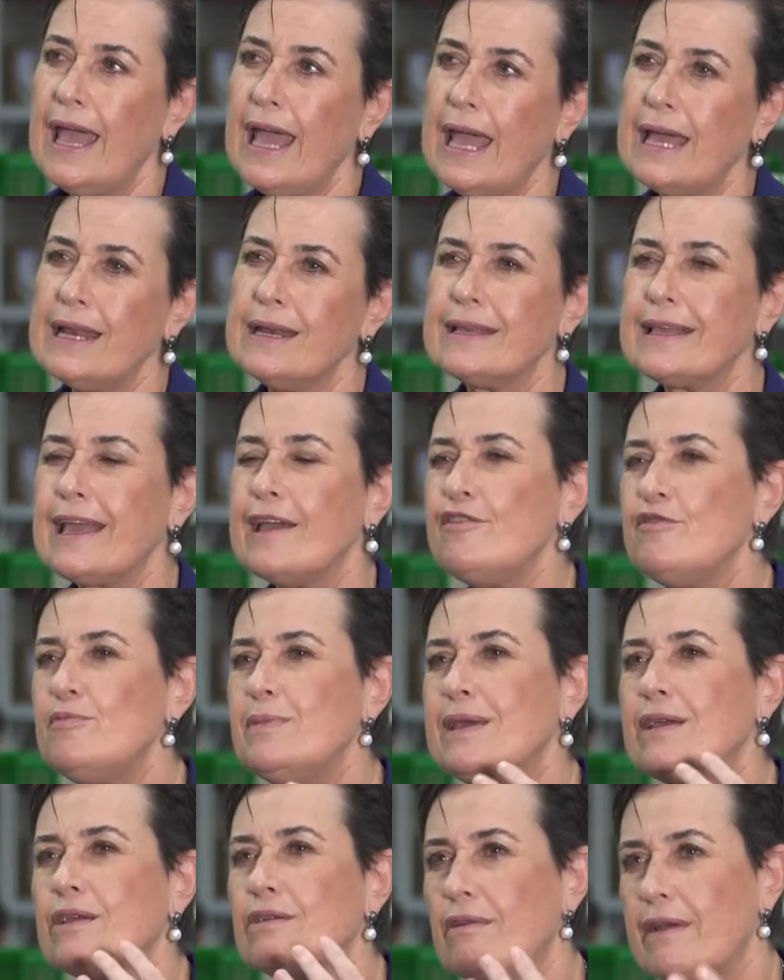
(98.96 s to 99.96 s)
And it gave
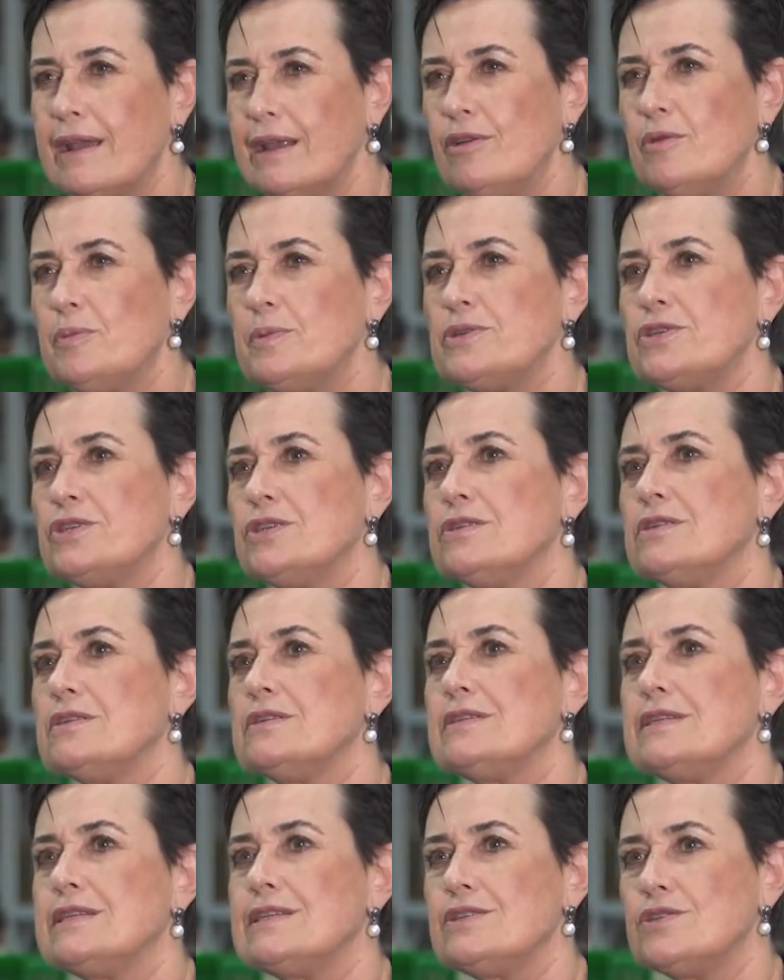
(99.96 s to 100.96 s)
me a great
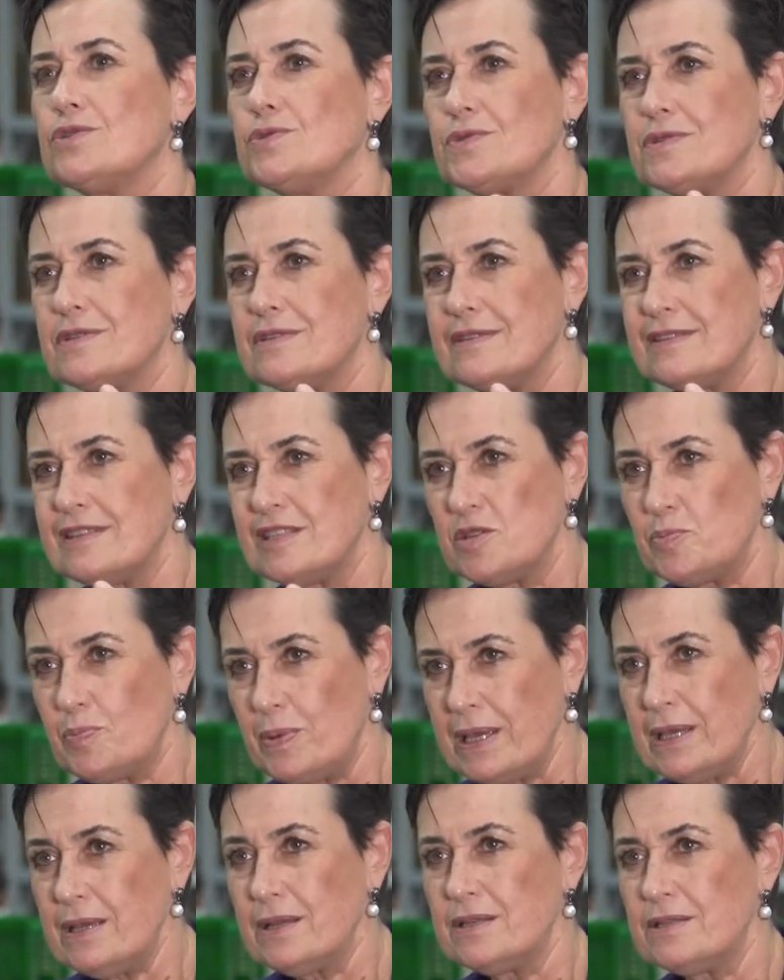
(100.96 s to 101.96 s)
opportunity to also
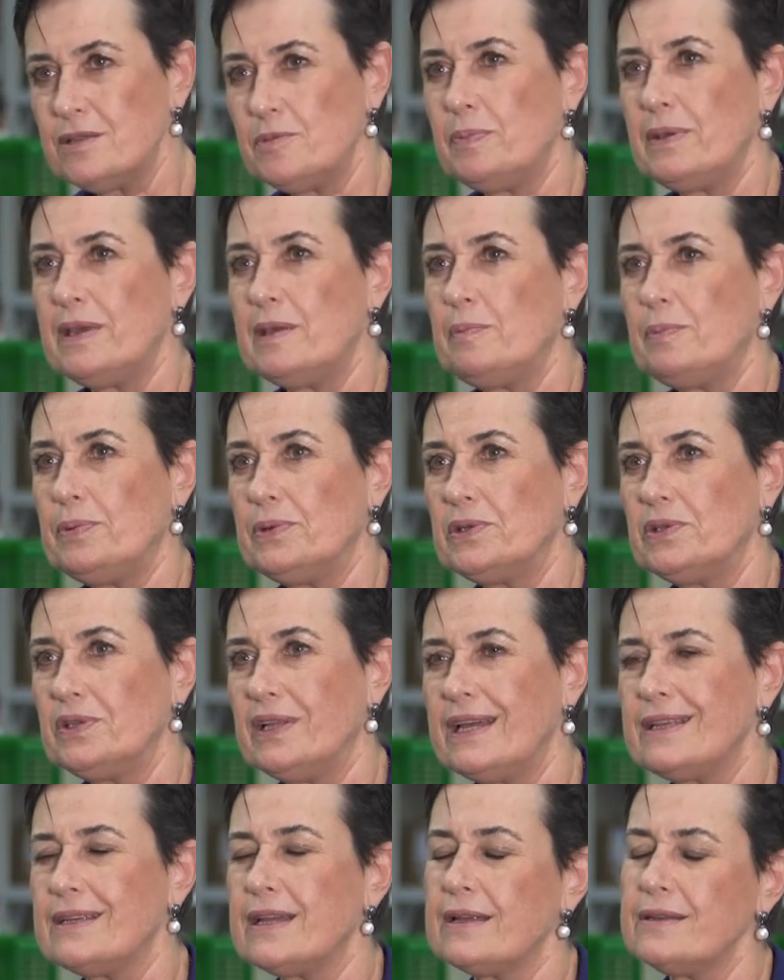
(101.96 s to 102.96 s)
speak to people
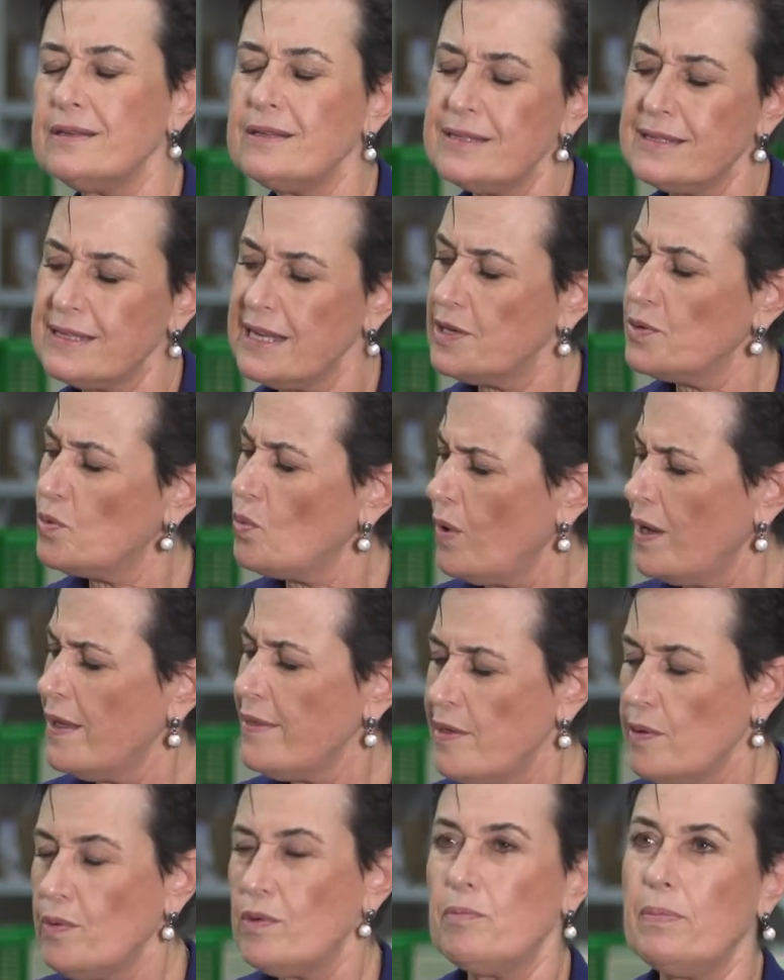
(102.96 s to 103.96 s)
and understand why
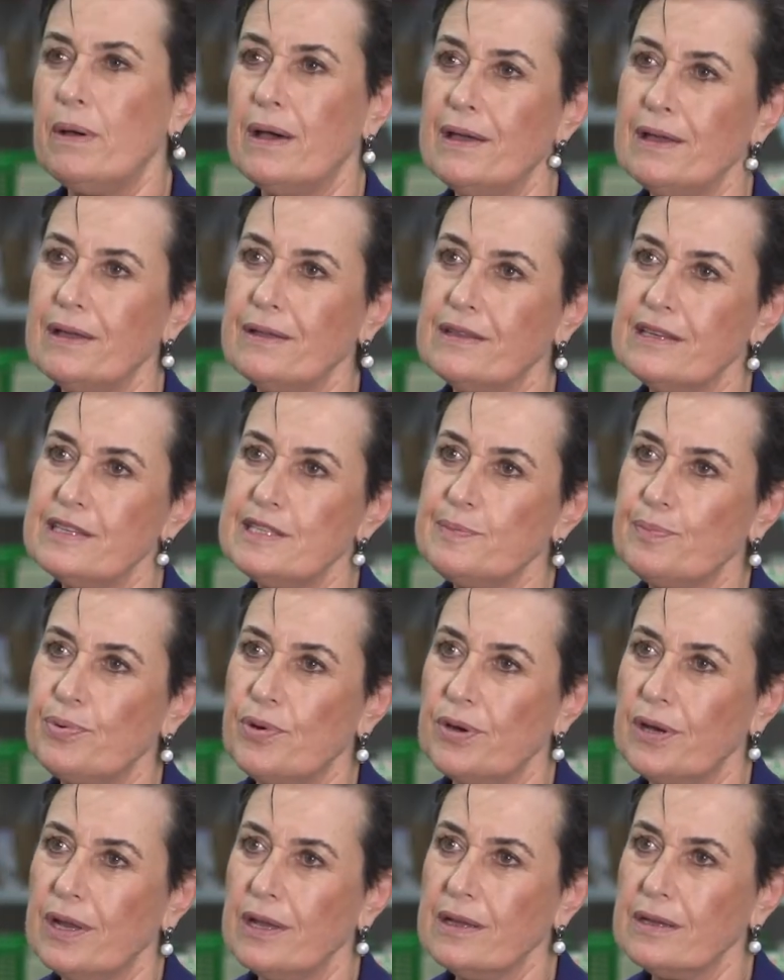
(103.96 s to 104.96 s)
they were buying these
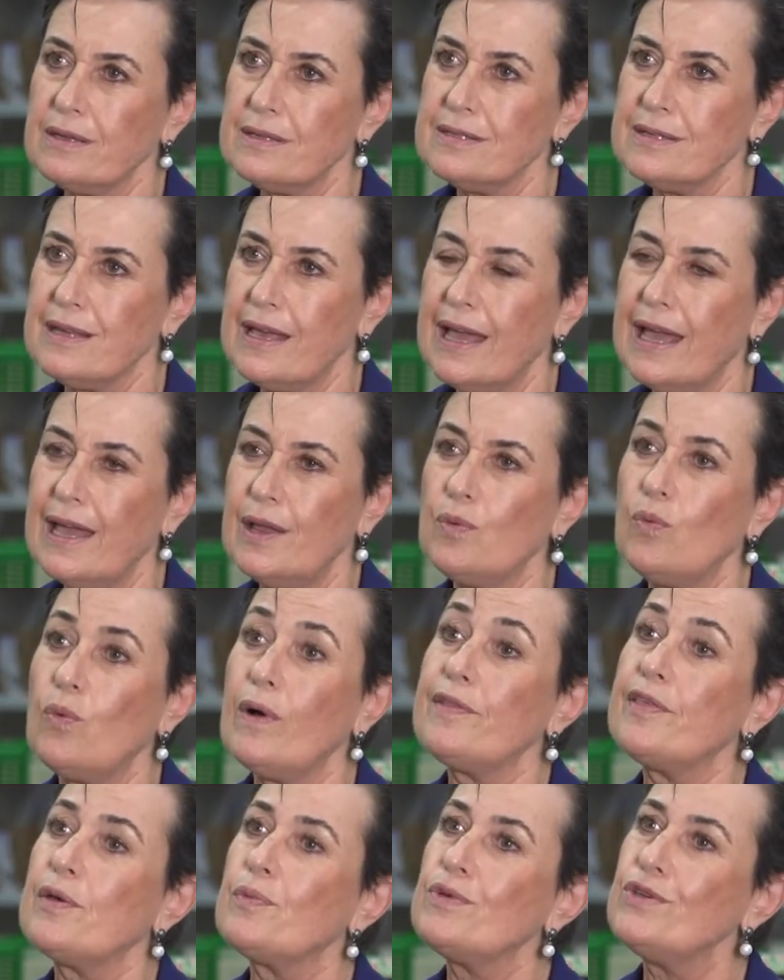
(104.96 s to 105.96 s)
products and
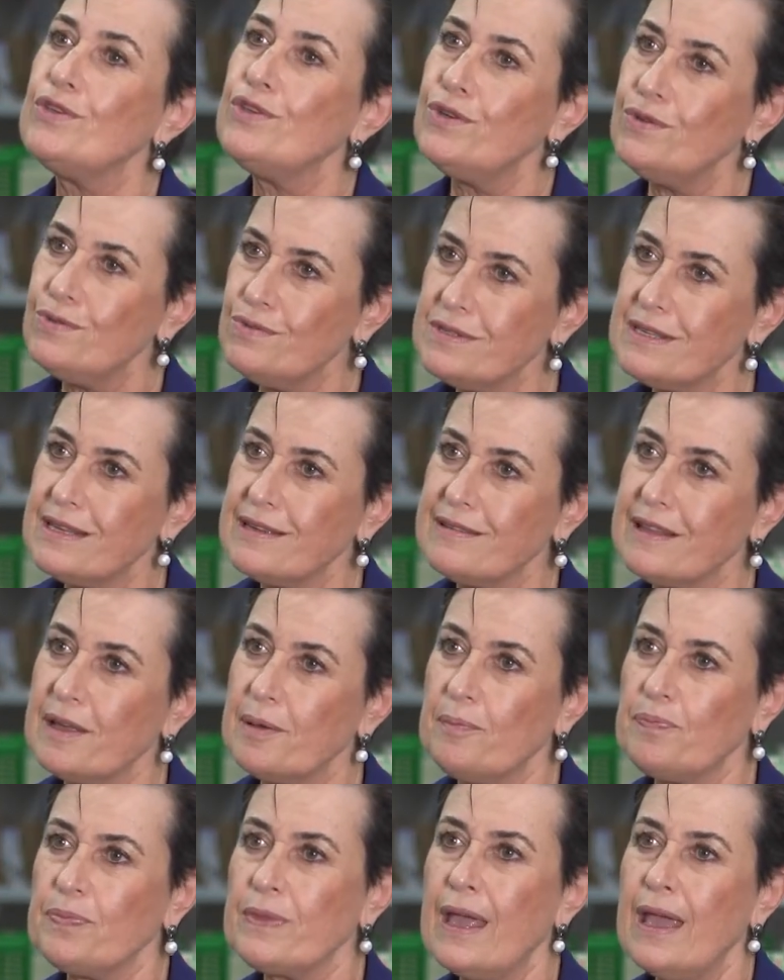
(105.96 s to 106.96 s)
why they were using
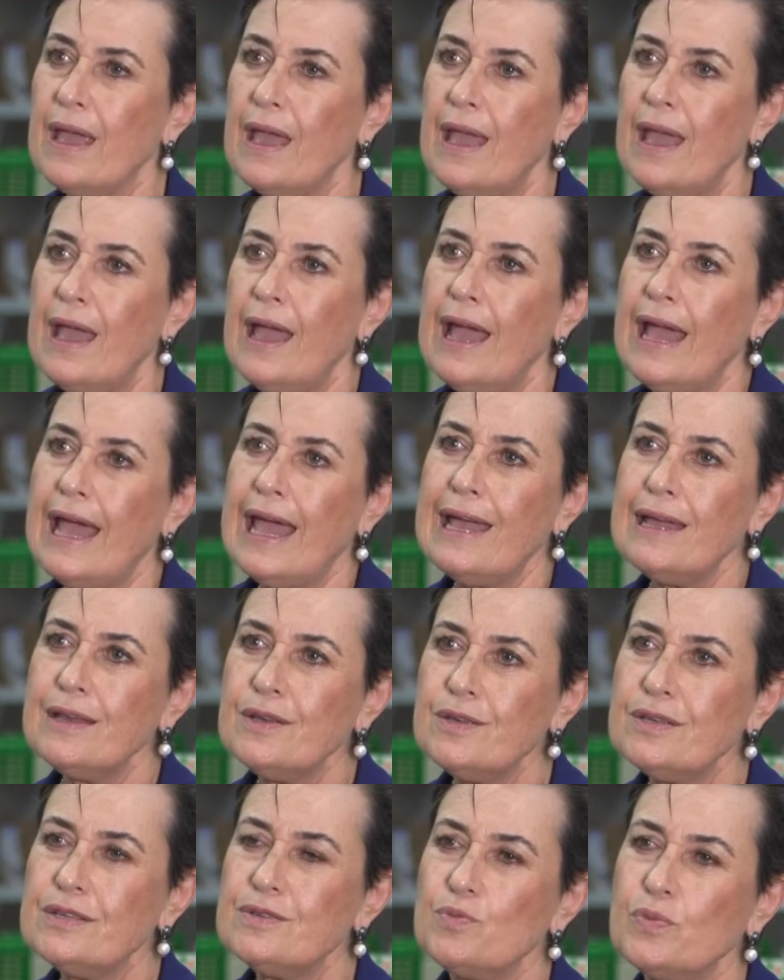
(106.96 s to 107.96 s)
them.
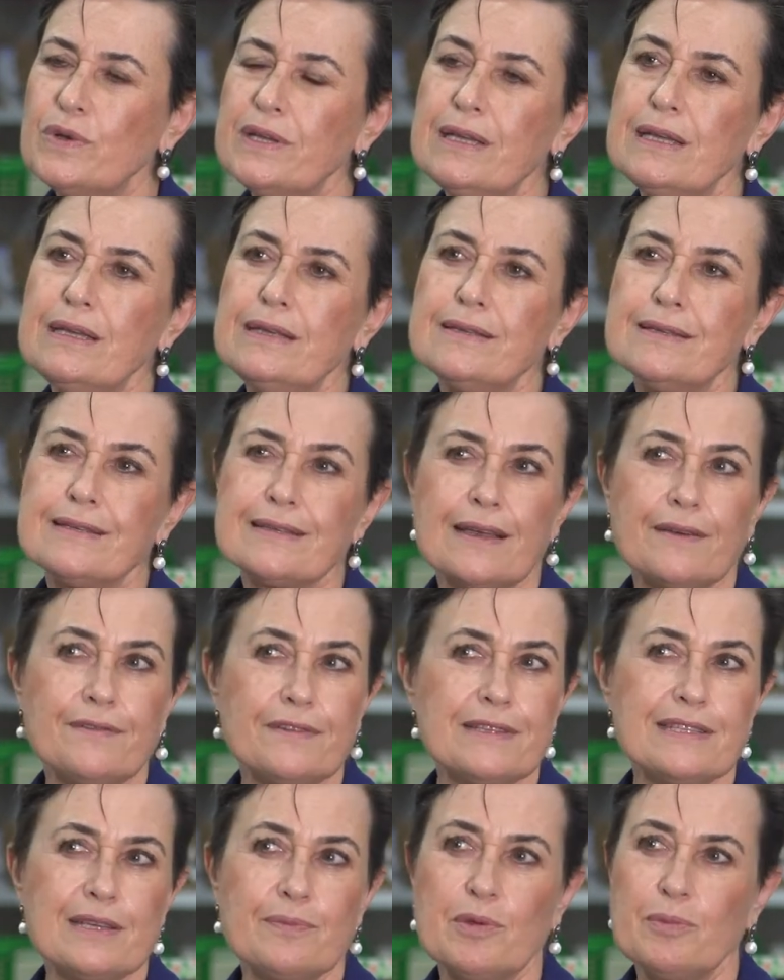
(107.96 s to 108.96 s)
And we
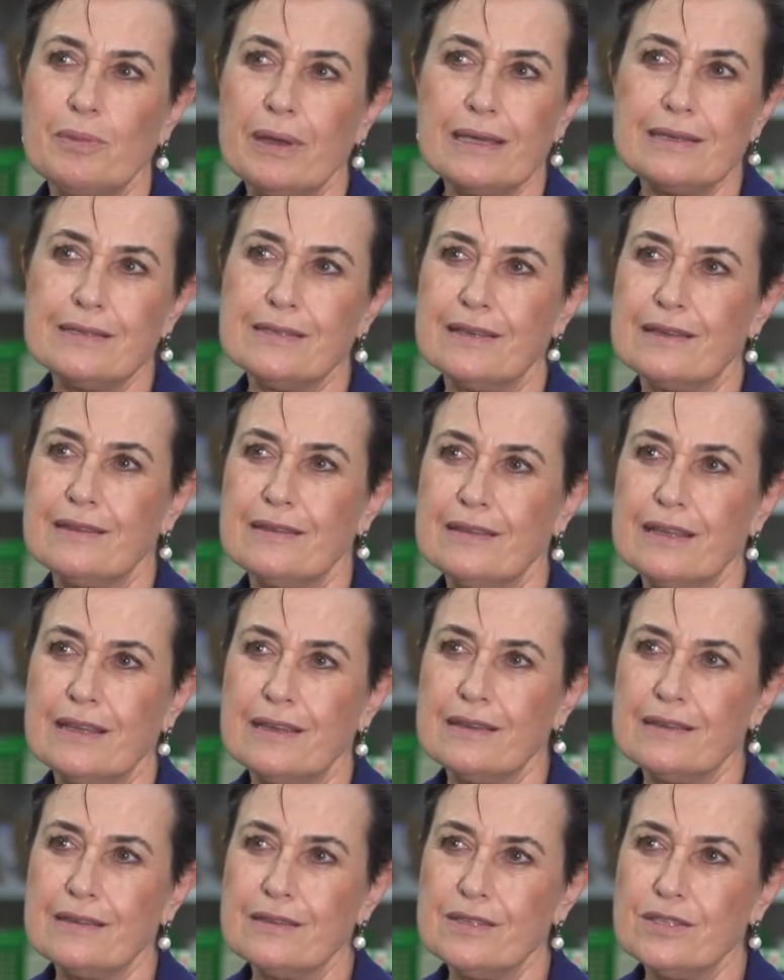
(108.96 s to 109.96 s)
discovered some amazing
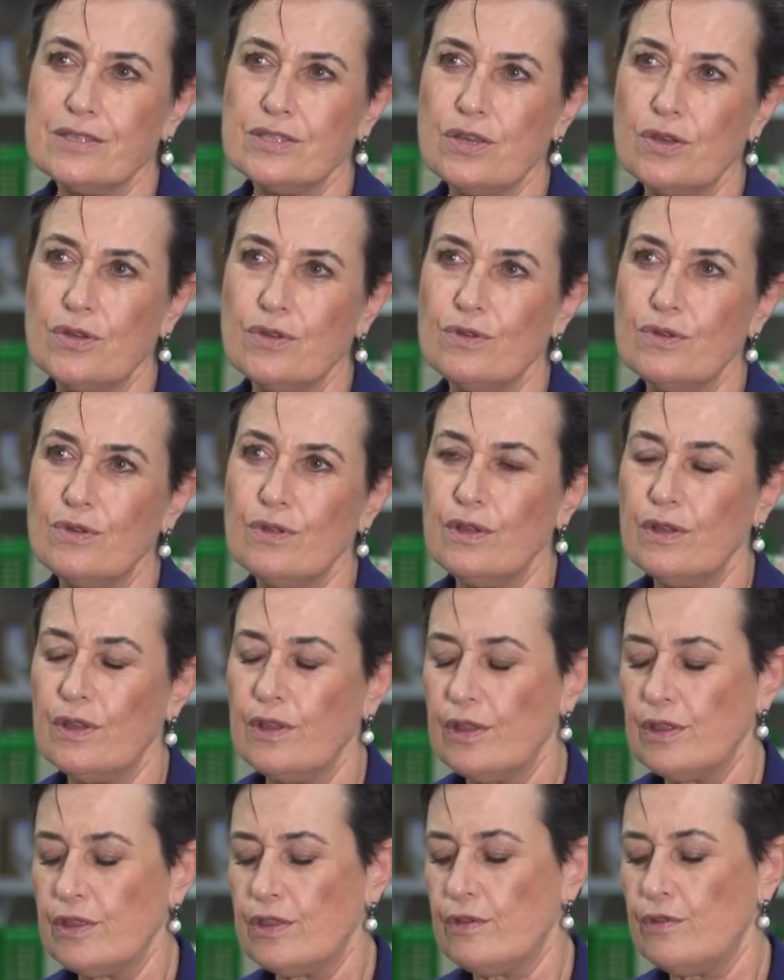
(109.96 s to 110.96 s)
things. So
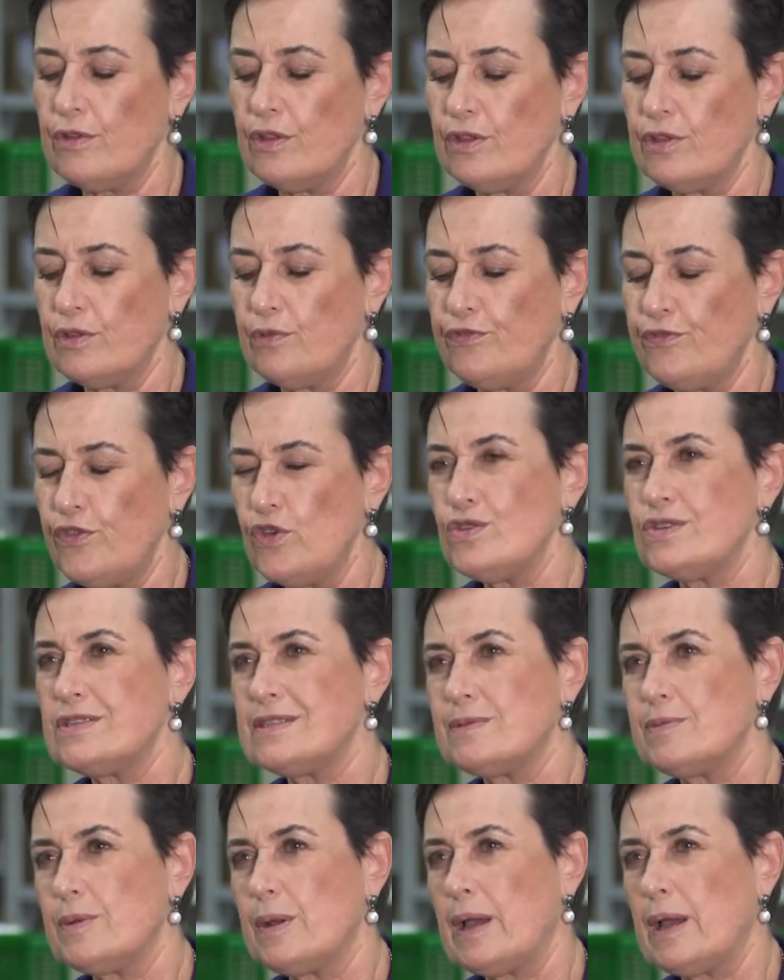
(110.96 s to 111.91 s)
the first